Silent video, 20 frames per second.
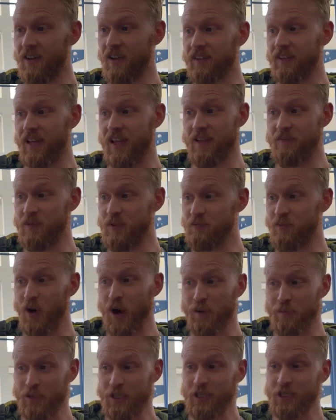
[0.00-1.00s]
came and
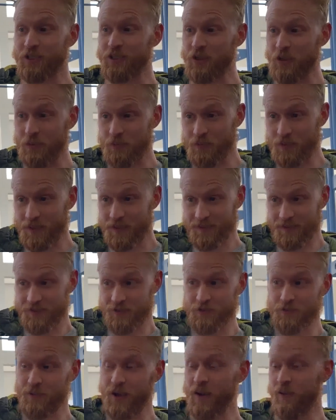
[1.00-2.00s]
brought me soup
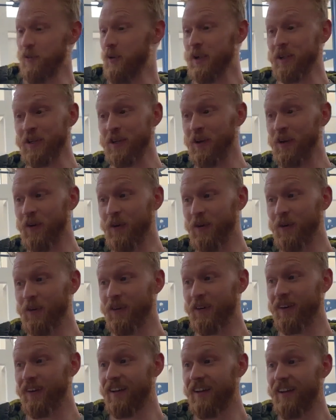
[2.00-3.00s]
through my window,
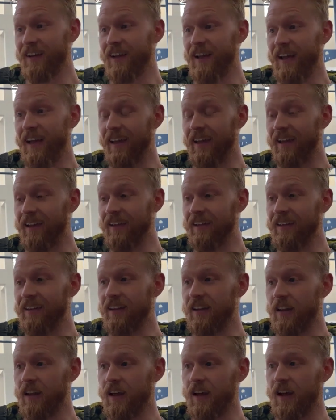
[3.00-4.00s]
and
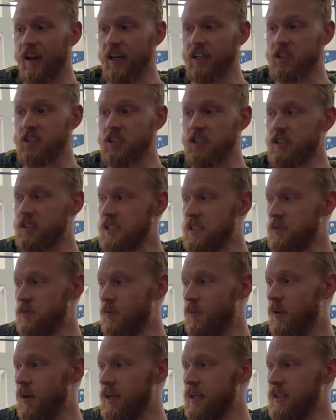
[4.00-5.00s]
I just
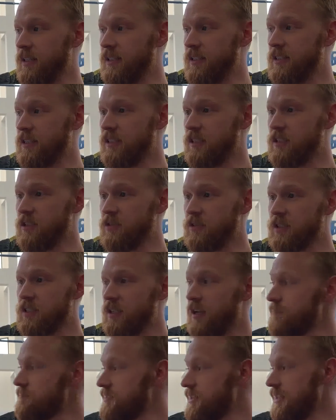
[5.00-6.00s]
wanted to do
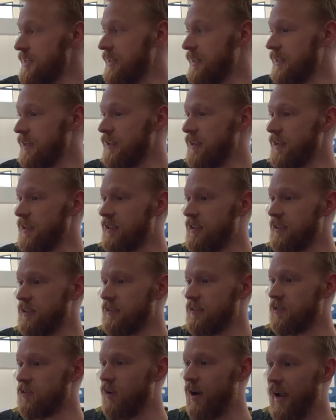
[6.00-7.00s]
something in
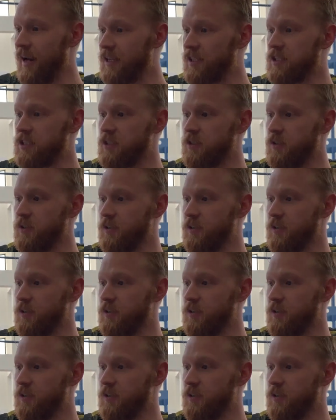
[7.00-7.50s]
gratitude